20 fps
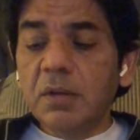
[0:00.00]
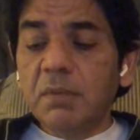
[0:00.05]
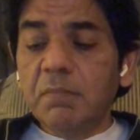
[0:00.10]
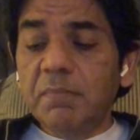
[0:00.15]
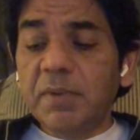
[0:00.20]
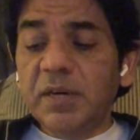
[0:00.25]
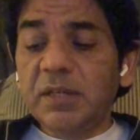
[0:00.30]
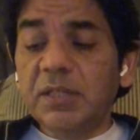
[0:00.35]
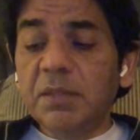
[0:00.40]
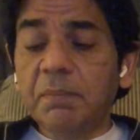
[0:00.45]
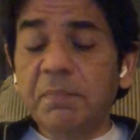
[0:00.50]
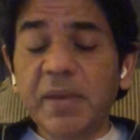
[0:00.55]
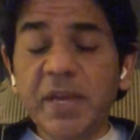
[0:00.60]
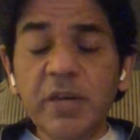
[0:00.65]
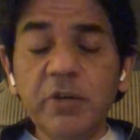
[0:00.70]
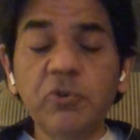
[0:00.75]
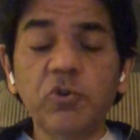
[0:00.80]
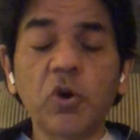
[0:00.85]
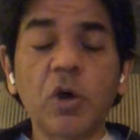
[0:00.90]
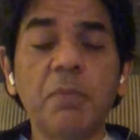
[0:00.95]
But the
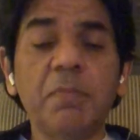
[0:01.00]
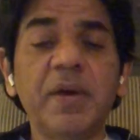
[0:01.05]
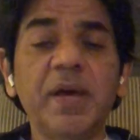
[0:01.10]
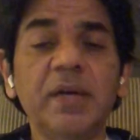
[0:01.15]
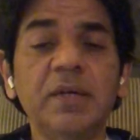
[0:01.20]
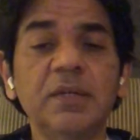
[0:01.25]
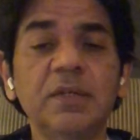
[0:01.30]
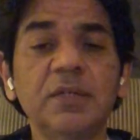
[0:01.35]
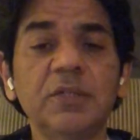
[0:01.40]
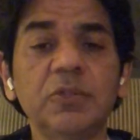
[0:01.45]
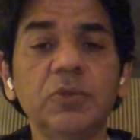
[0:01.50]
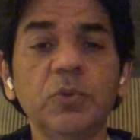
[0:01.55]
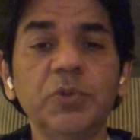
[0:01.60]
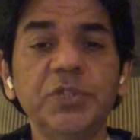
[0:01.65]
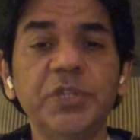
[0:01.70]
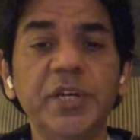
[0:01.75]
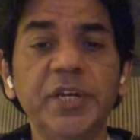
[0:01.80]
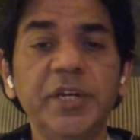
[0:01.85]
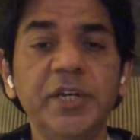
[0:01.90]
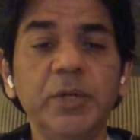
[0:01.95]
main drawback
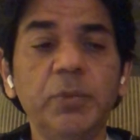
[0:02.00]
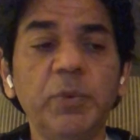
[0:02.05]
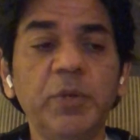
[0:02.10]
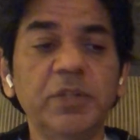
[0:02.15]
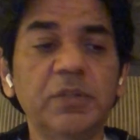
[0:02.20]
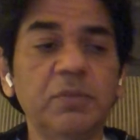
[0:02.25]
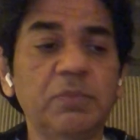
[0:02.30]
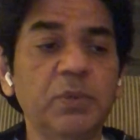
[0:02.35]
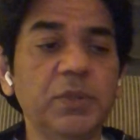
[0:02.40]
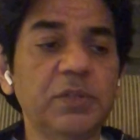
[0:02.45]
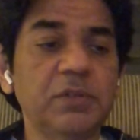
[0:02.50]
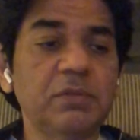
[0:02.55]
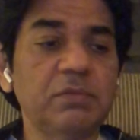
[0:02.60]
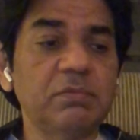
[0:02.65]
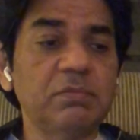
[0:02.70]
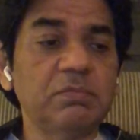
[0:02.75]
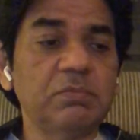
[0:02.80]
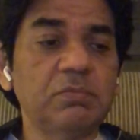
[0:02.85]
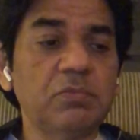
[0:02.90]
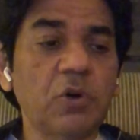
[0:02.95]
associated with
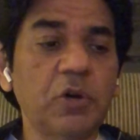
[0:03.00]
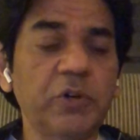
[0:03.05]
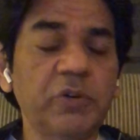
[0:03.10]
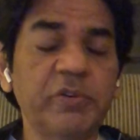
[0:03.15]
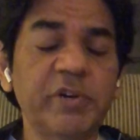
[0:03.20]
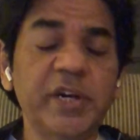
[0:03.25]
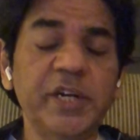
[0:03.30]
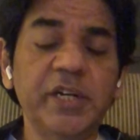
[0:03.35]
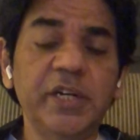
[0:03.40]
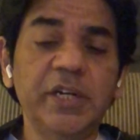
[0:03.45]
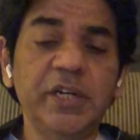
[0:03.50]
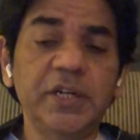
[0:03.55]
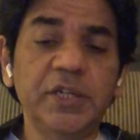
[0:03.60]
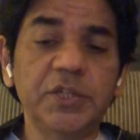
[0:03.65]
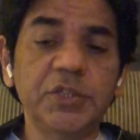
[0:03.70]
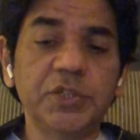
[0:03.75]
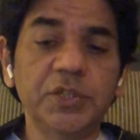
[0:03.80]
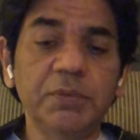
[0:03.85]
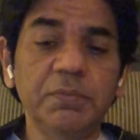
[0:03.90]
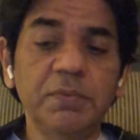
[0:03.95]
autocratic
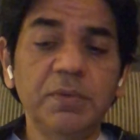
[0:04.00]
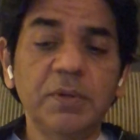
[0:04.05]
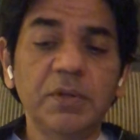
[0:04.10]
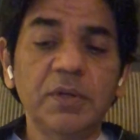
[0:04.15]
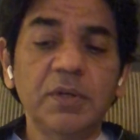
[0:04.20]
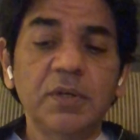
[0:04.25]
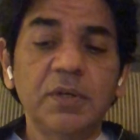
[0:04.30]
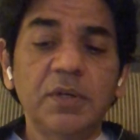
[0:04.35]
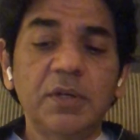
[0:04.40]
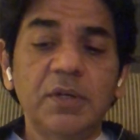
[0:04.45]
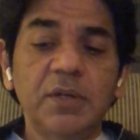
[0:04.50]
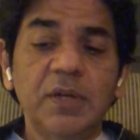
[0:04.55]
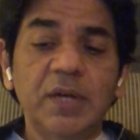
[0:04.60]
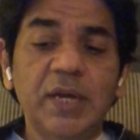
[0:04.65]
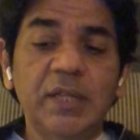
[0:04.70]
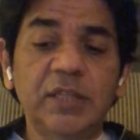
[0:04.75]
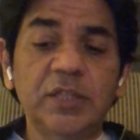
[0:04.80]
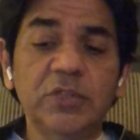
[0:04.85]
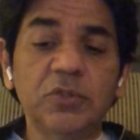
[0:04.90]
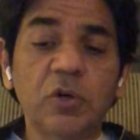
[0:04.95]
leadership,
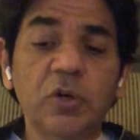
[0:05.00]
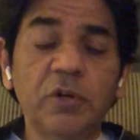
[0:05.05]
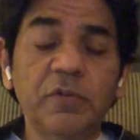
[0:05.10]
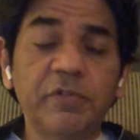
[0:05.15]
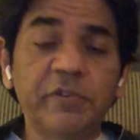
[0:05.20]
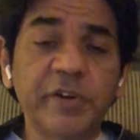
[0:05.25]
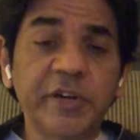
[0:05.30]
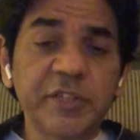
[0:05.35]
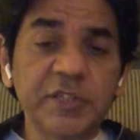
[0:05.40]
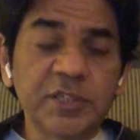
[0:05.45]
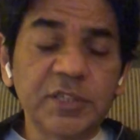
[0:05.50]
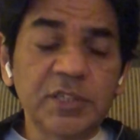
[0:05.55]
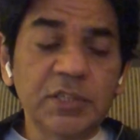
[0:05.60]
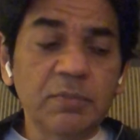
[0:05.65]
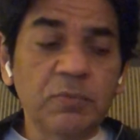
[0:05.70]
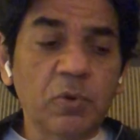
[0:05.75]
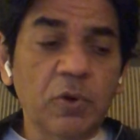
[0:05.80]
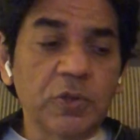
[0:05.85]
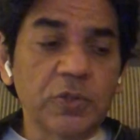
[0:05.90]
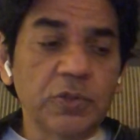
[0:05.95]
and there's a lot of
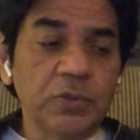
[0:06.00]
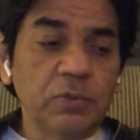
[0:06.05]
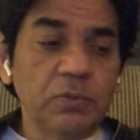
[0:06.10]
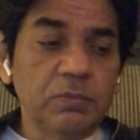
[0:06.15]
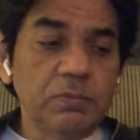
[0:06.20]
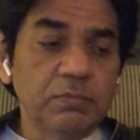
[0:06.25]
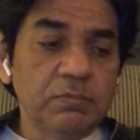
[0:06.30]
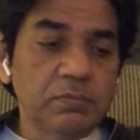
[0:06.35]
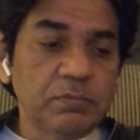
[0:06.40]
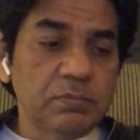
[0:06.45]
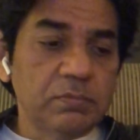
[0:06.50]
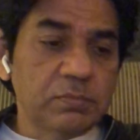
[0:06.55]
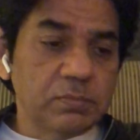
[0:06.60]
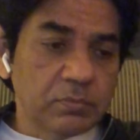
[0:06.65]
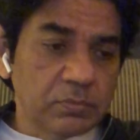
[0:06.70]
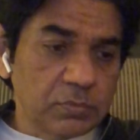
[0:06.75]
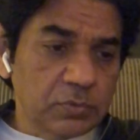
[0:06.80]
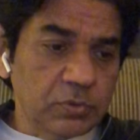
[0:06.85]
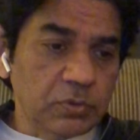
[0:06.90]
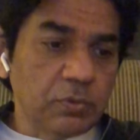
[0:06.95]
criticism also
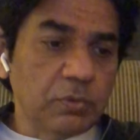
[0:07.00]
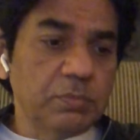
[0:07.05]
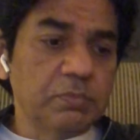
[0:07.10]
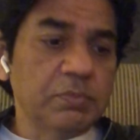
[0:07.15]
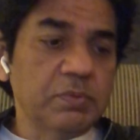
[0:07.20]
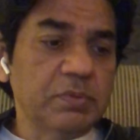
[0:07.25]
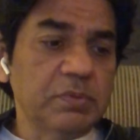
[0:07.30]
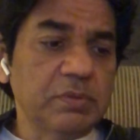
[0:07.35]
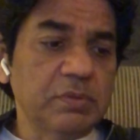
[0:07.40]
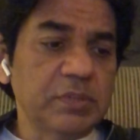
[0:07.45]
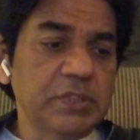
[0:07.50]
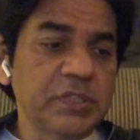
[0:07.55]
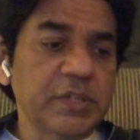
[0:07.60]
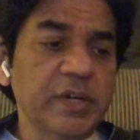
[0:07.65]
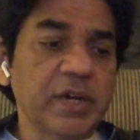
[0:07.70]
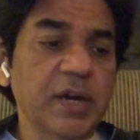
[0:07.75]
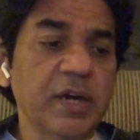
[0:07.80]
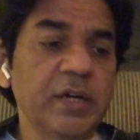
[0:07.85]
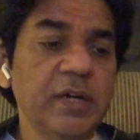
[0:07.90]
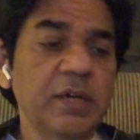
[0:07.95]
in this
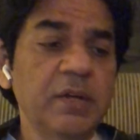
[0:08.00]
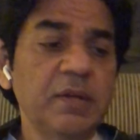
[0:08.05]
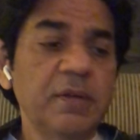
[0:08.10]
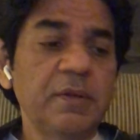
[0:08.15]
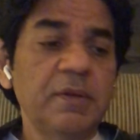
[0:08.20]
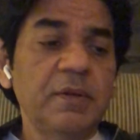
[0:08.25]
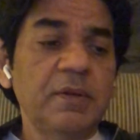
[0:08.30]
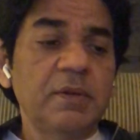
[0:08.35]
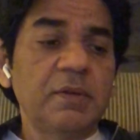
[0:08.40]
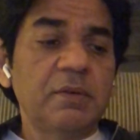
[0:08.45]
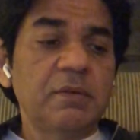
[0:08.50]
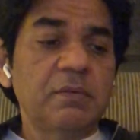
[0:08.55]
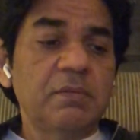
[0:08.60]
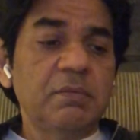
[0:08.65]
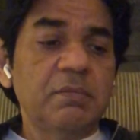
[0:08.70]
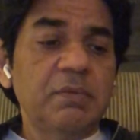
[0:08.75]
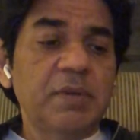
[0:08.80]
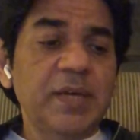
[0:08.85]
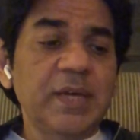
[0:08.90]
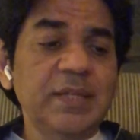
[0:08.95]
regard,
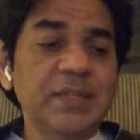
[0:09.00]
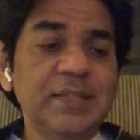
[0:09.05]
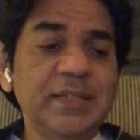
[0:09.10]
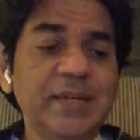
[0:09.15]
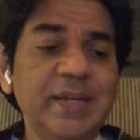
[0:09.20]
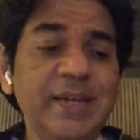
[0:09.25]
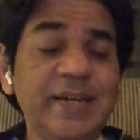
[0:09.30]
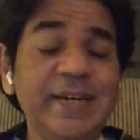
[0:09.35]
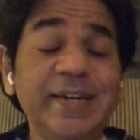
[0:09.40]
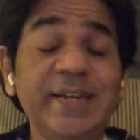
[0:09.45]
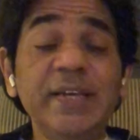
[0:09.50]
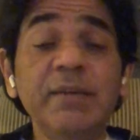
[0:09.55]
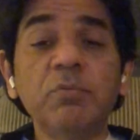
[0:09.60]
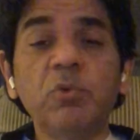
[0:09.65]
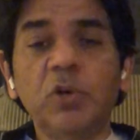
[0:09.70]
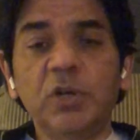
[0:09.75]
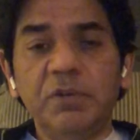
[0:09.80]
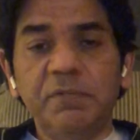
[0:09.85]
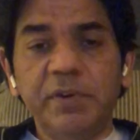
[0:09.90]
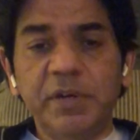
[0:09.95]
is that it
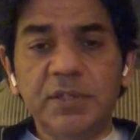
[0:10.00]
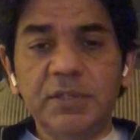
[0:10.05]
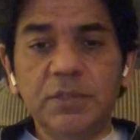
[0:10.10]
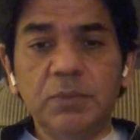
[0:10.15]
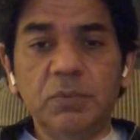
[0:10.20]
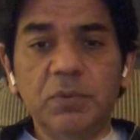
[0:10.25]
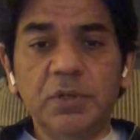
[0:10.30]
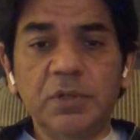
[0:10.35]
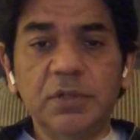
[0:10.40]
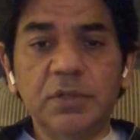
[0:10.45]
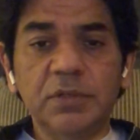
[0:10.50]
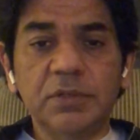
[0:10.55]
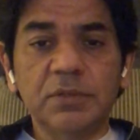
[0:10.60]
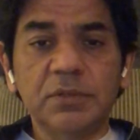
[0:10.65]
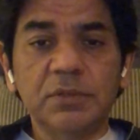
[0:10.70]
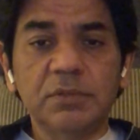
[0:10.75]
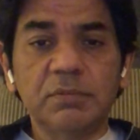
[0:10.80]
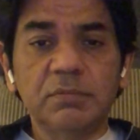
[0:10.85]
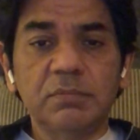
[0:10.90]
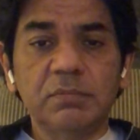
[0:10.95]
demotivates the workers.
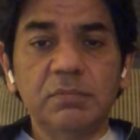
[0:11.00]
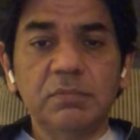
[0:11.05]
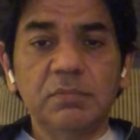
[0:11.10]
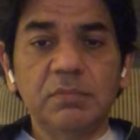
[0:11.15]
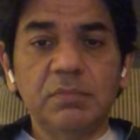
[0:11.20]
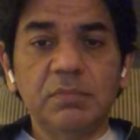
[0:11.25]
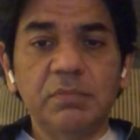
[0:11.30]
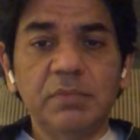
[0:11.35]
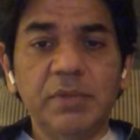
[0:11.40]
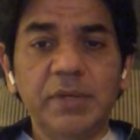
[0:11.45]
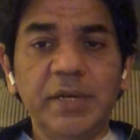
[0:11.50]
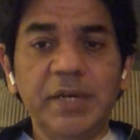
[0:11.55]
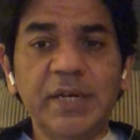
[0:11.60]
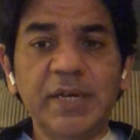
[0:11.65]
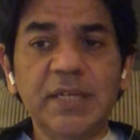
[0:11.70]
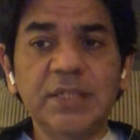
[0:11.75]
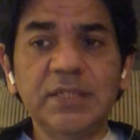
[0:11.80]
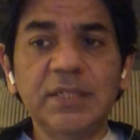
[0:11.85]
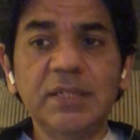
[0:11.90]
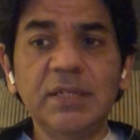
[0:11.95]
It
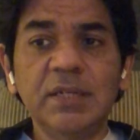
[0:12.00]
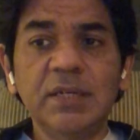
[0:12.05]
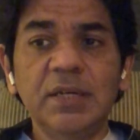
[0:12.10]
has a